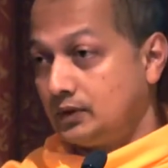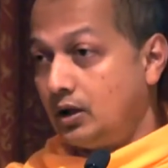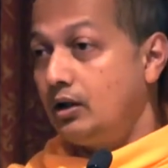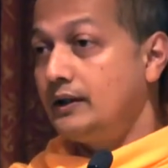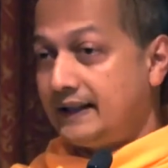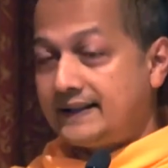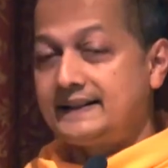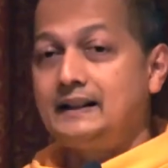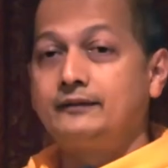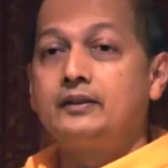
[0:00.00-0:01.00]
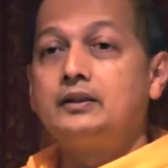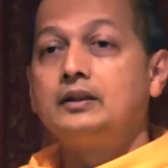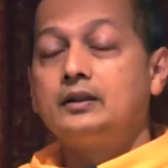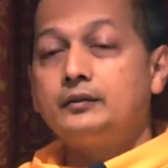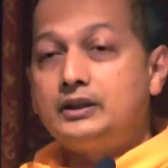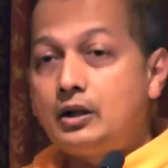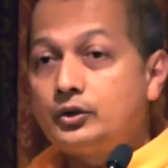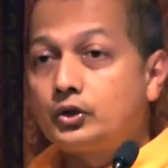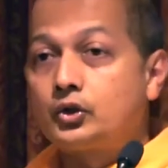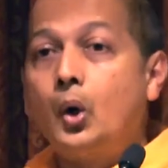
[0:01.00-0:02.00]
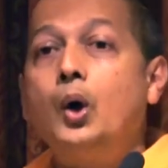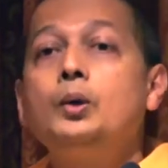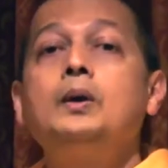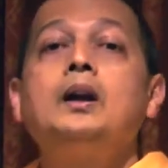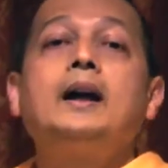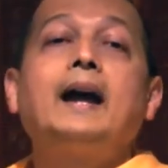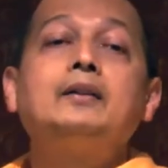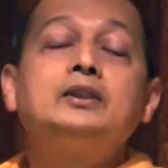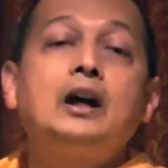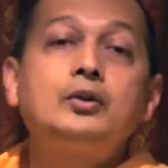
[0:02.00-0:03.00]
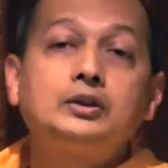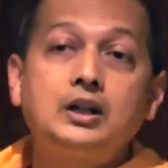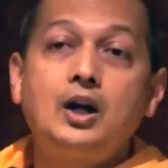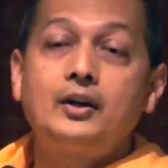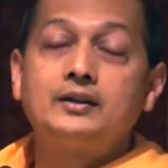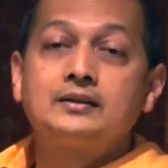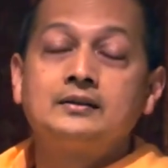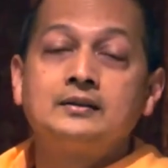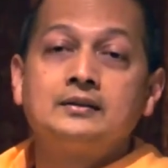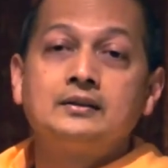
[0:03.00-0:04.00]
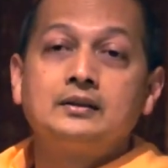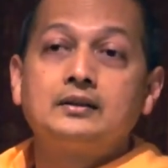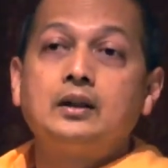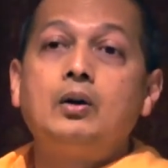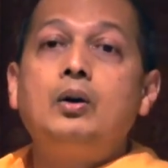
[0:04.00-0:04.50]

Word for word: God and self, without soul and without God, the